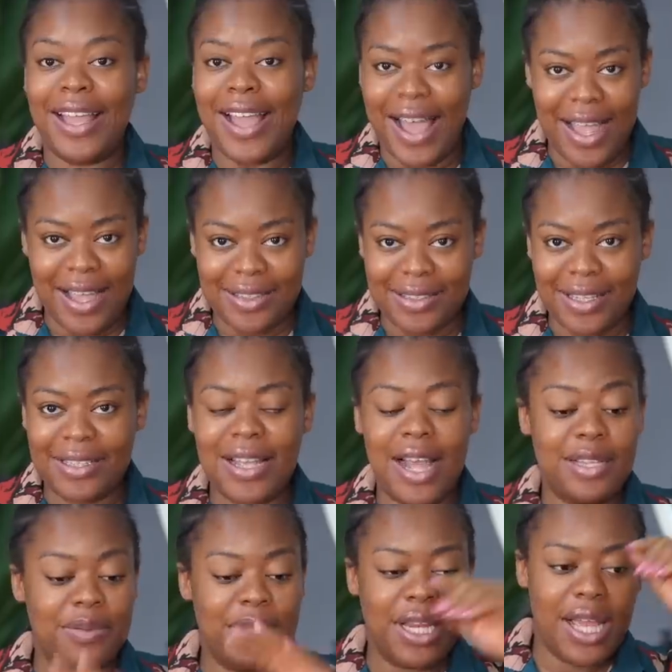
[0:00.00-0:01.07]
guys, it
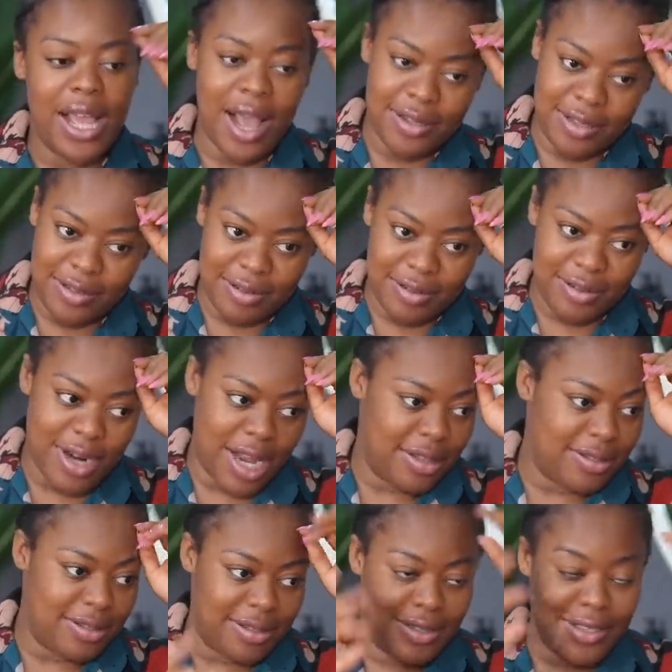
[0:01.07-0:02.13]
has been a hassle trying
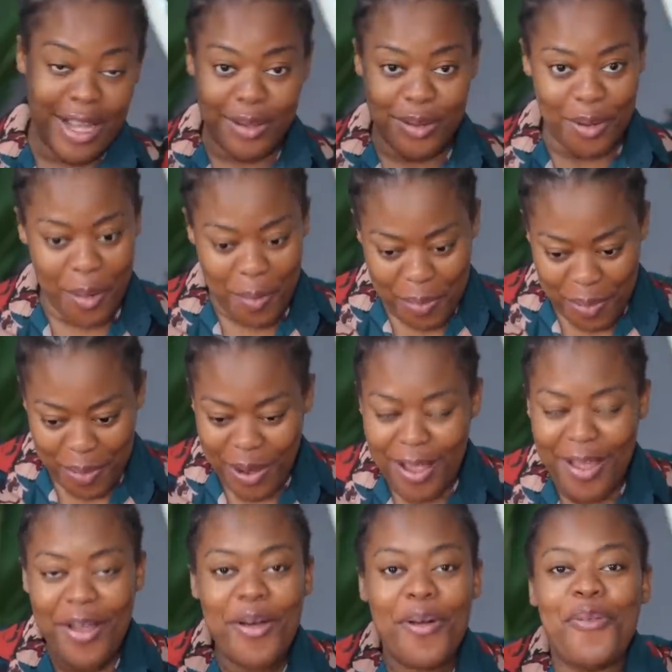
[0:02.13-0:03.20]
to set up
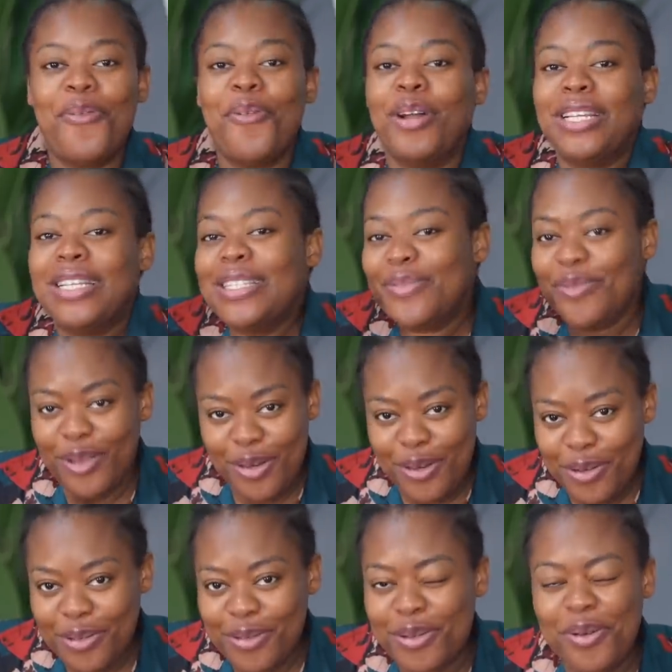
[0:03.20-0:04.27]
for this
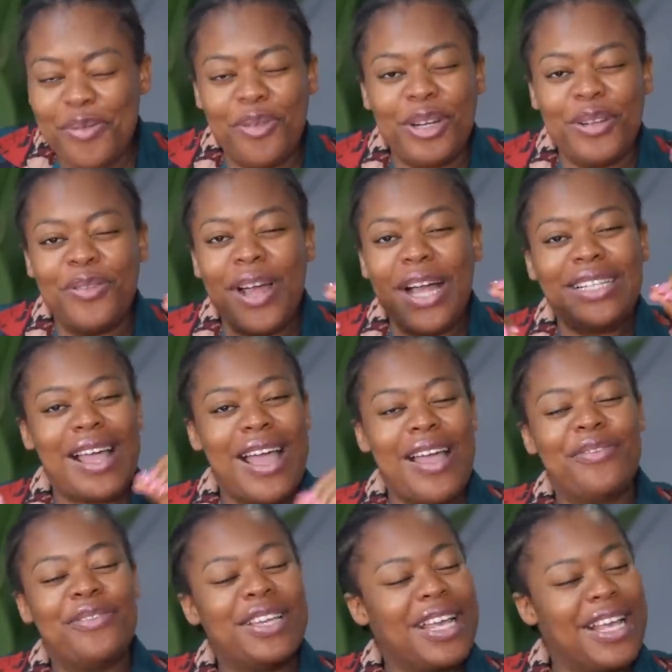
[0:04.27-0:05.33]
video. So for the fact that
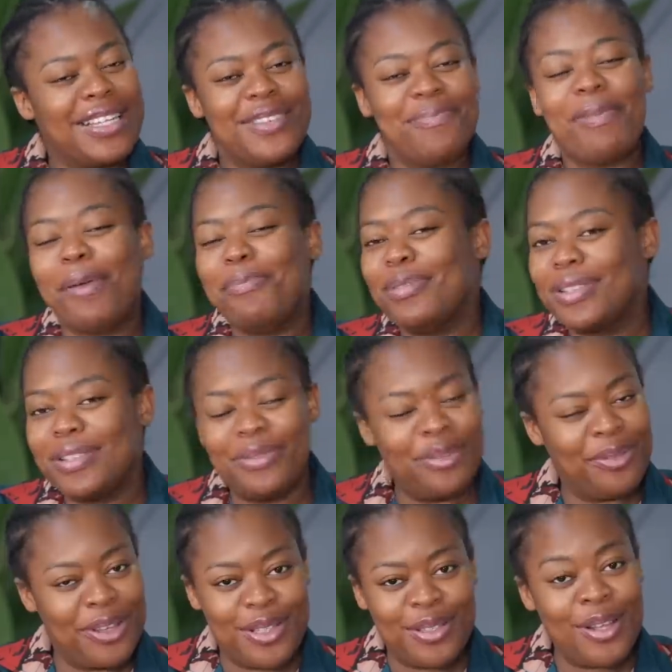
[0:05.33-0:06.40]
everyone here seen my beautiful
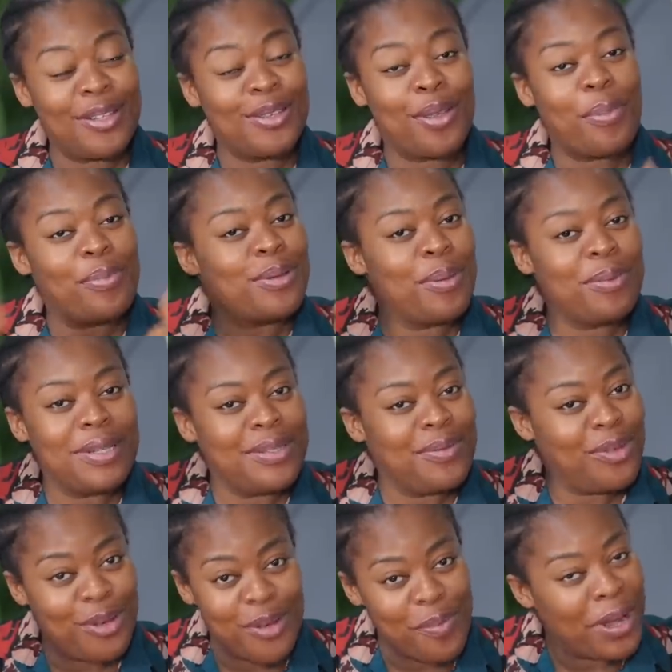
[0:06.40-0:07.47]
face, just thumbs up this
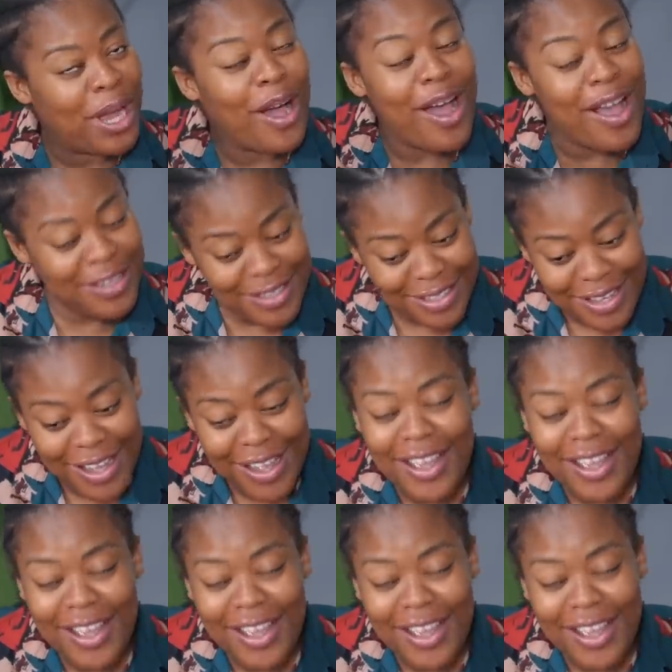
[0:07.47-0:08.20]
video because